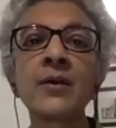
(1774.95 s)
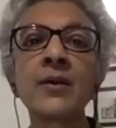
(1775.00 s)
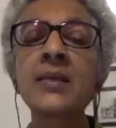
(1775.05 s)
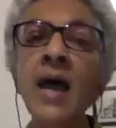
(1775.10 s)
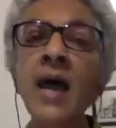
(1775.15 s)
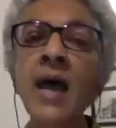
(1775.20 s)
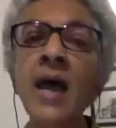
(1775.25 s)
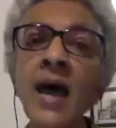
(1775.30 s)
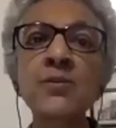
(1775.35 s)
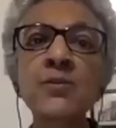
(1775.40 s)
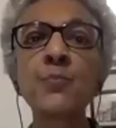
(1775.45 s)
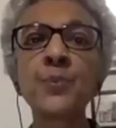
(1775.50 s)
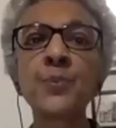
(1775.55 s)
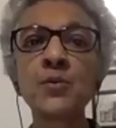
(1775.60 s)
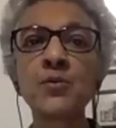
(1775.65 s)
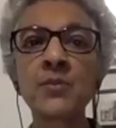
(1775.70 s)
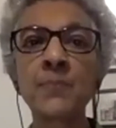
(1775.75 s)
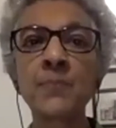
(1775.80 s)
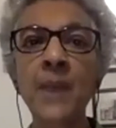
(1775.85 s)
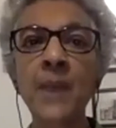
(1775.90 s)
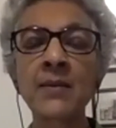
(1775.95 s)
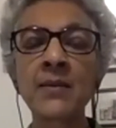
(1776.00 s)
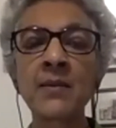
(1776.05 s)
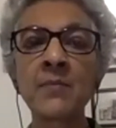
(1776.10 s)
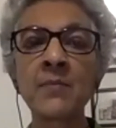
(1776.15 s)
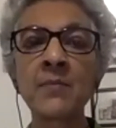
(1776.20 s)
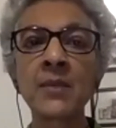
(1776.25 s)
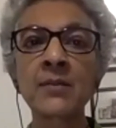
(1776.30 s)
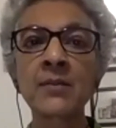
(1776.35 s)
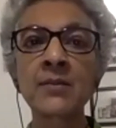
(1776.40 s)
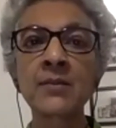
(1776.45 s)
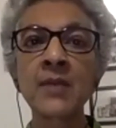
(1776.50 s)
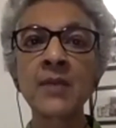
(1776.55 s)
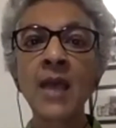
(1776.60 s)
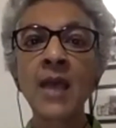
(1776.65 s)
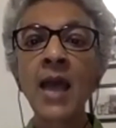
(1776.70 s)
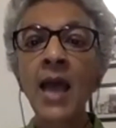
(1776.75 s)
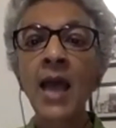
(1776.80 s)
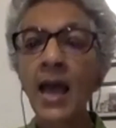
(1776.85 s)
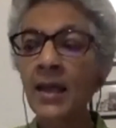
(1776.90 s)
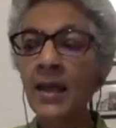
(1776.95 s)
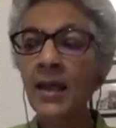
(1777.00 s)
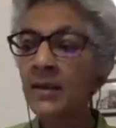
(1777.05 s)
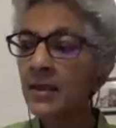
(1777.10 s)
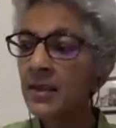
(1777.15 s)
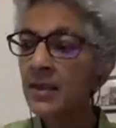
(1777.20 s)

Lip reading: it has to produce pandemics.